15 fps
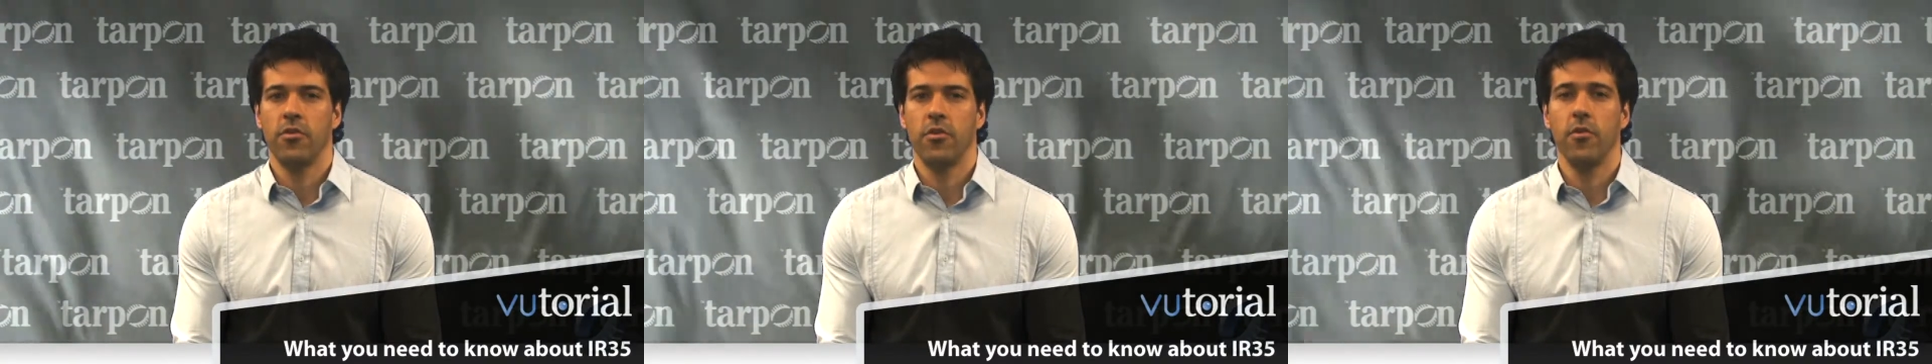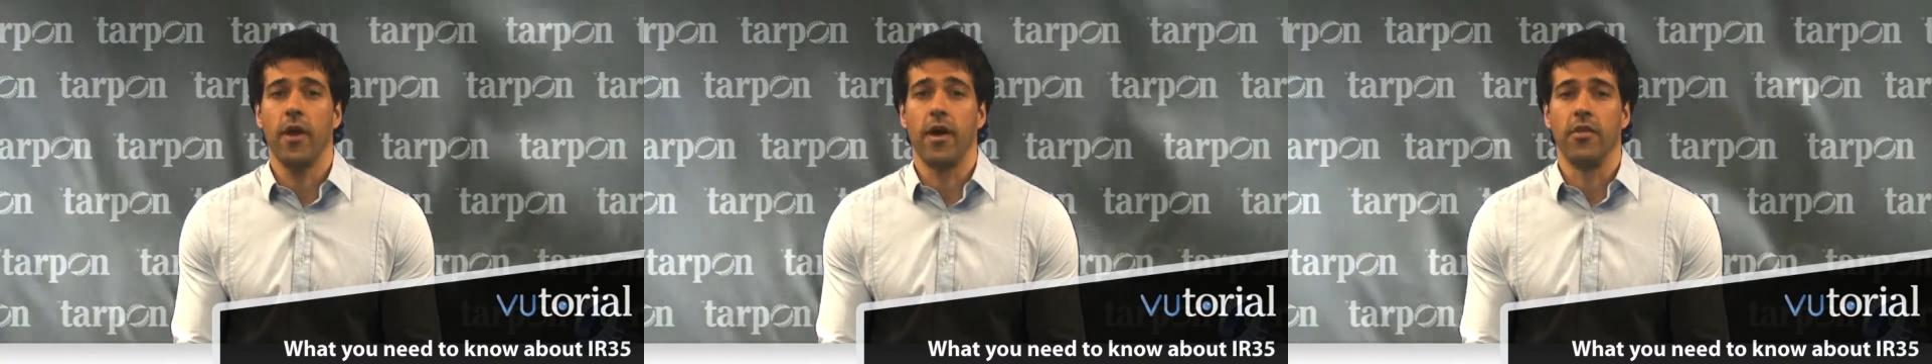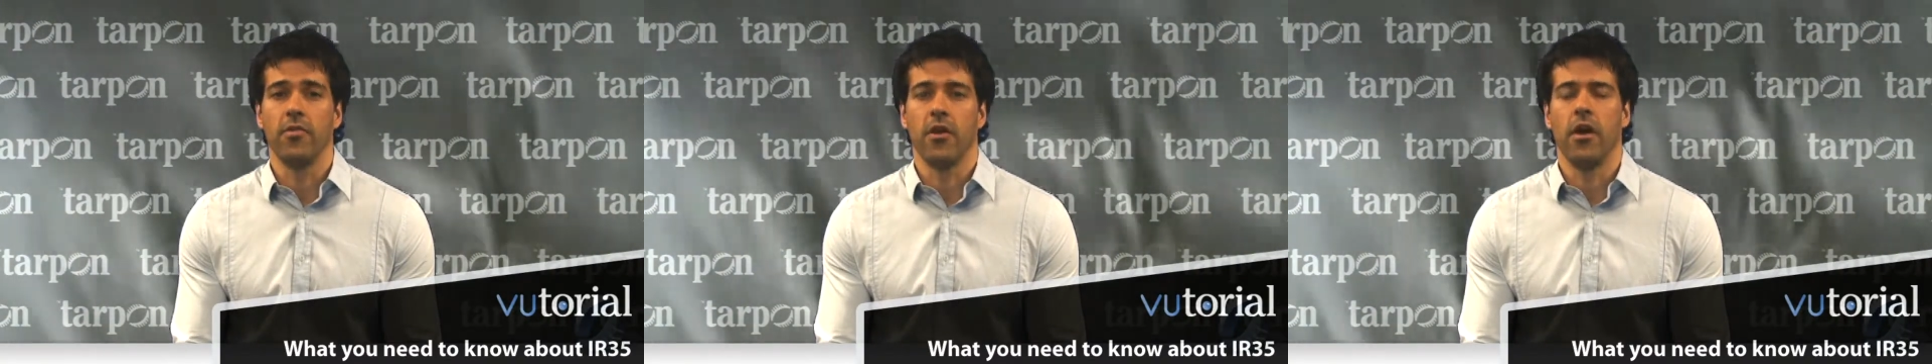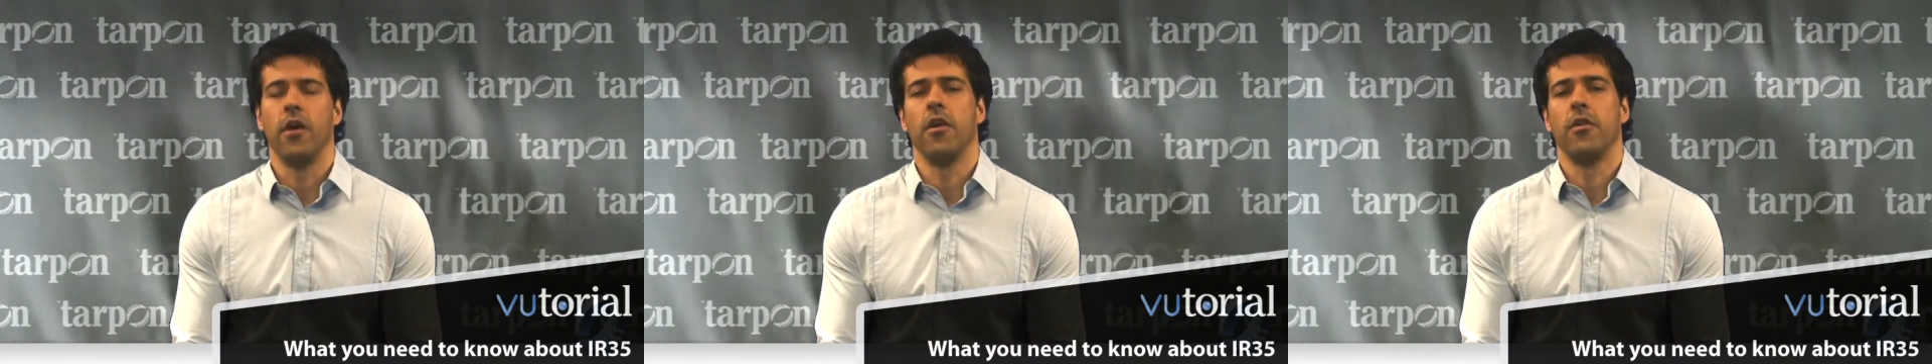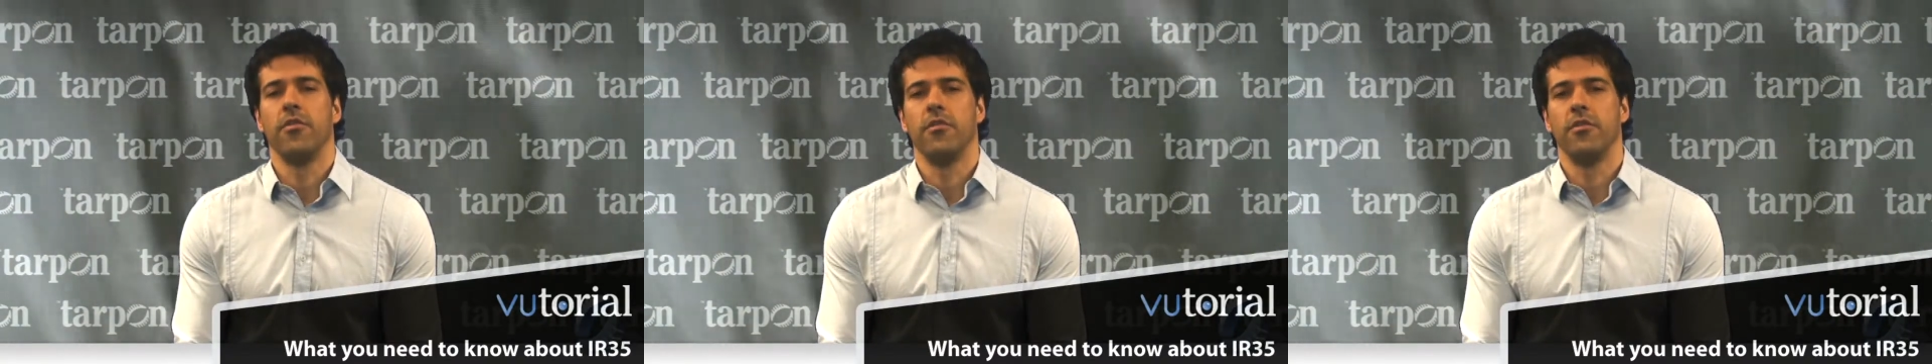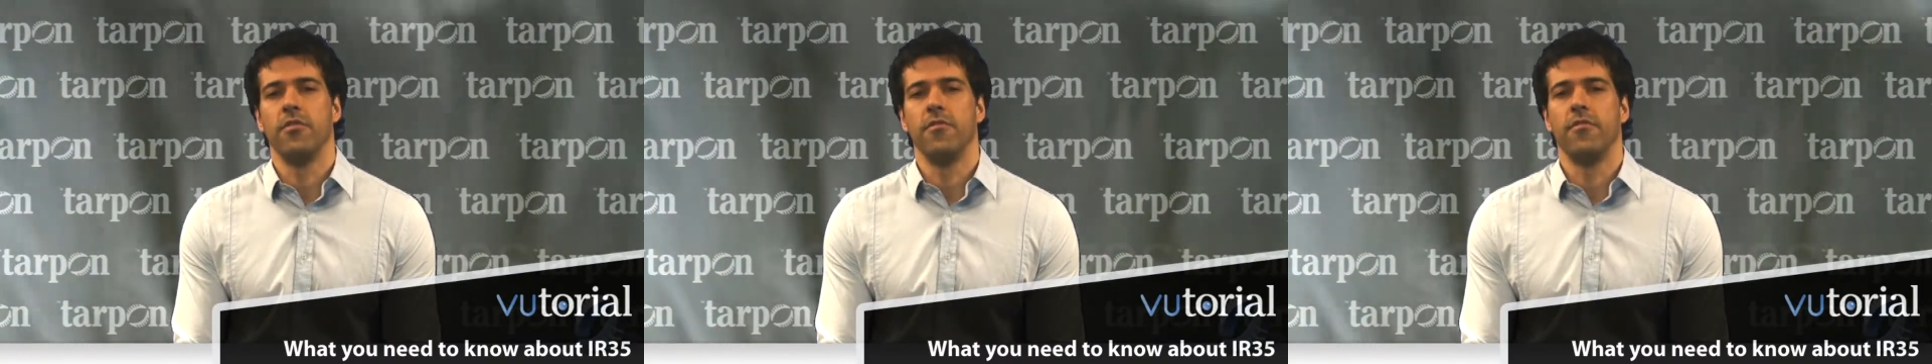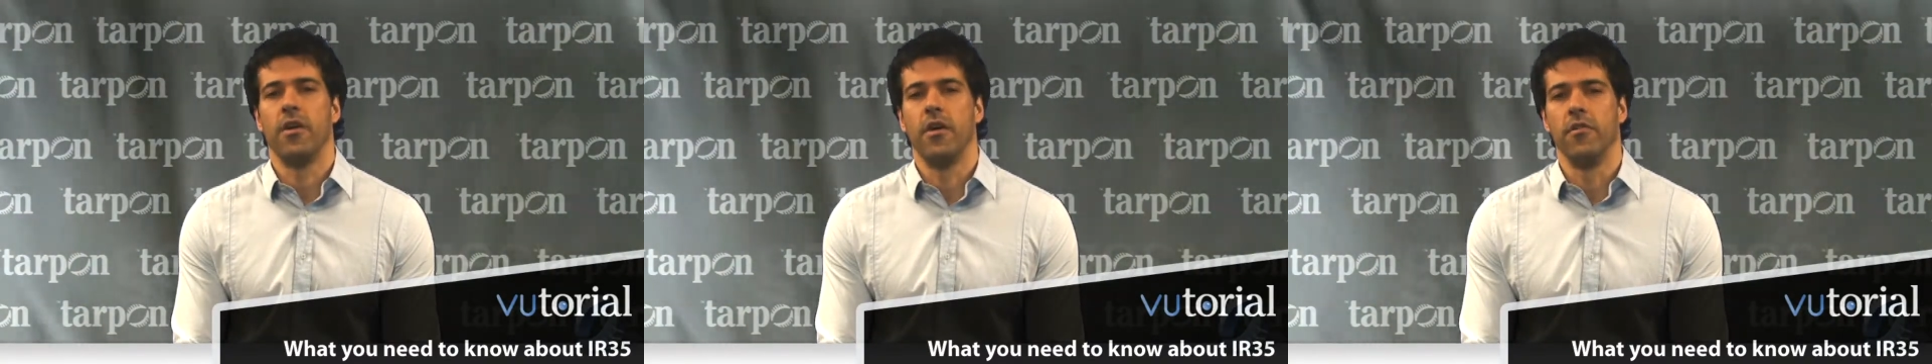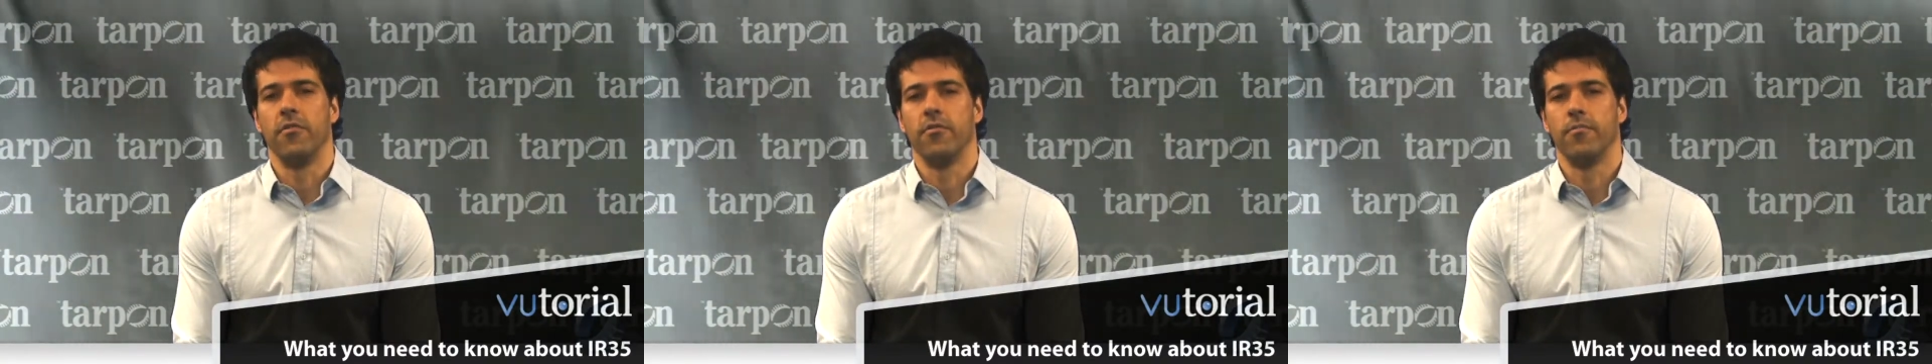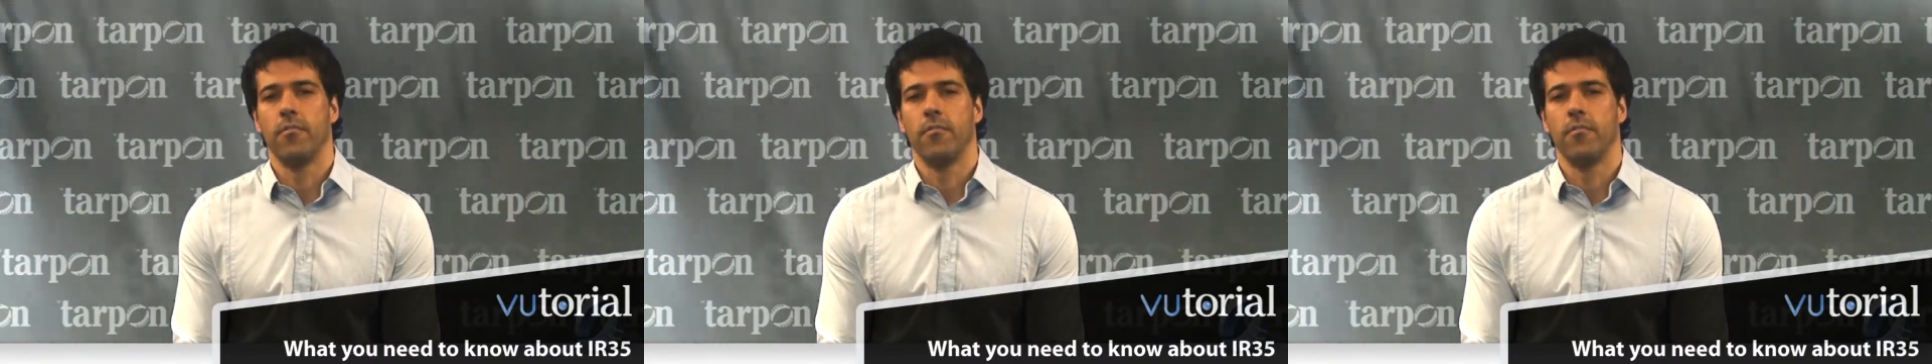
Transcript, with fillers: to as IR35.